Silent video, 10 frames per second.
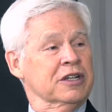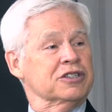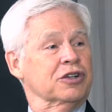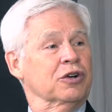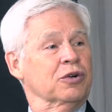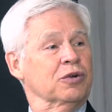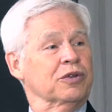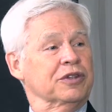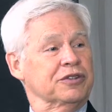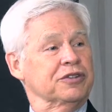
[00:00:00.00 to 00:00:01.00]
So
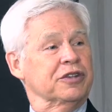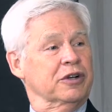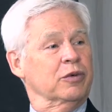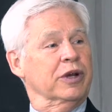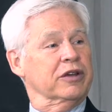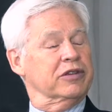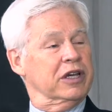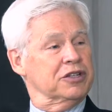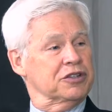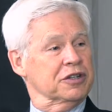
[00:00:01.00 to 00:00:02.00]
this is their way of
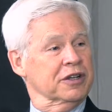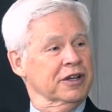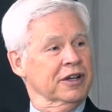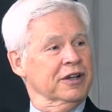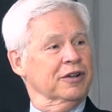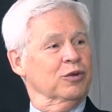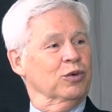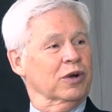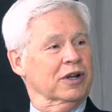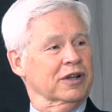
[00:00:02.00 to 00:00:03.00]
hedging
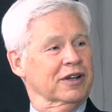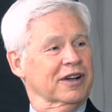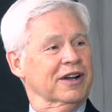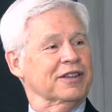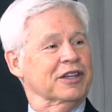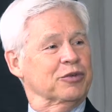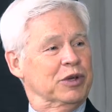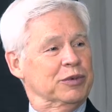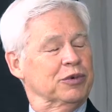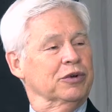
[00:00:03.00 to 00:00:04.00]
what I think
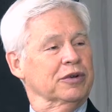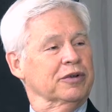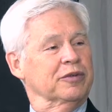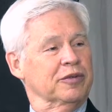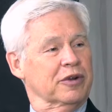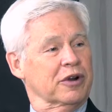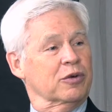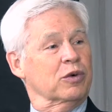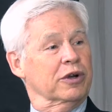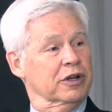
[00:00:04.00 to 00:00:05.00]
people are
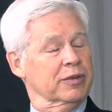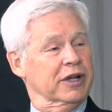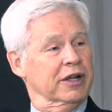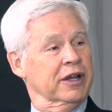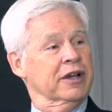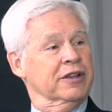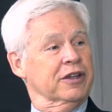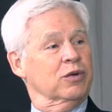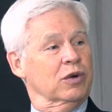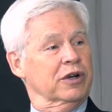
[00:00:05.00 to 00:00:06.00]
worried about.
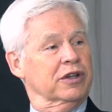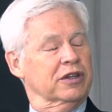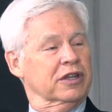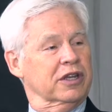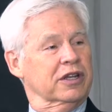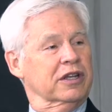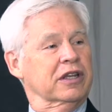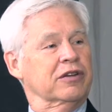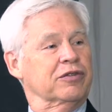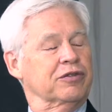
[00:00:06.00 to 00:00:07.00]
They're worried that
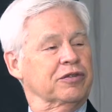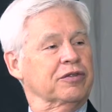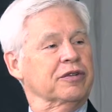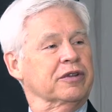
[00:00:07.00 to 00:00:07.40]
if